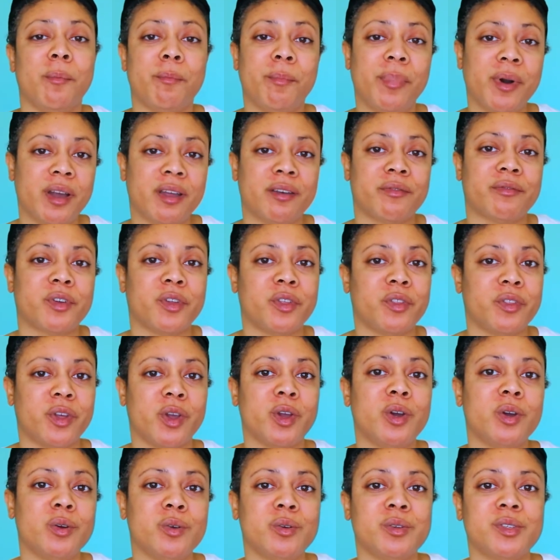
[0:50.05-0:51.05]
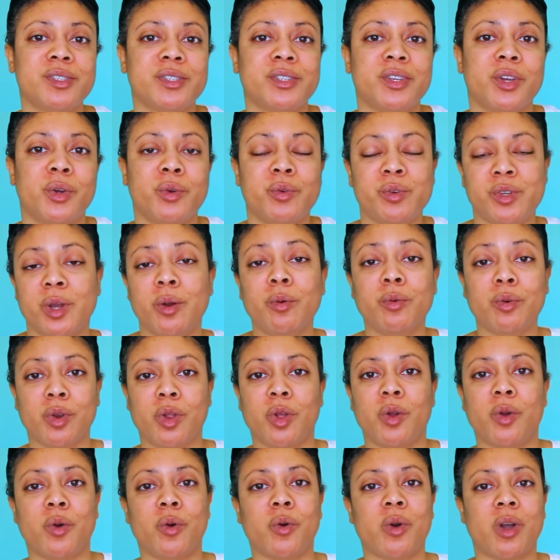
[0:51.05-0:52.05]
but for those who don't
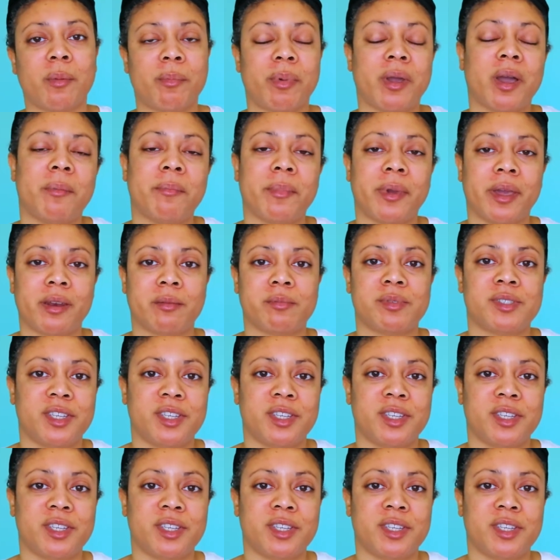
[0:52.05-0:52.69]
know about Madam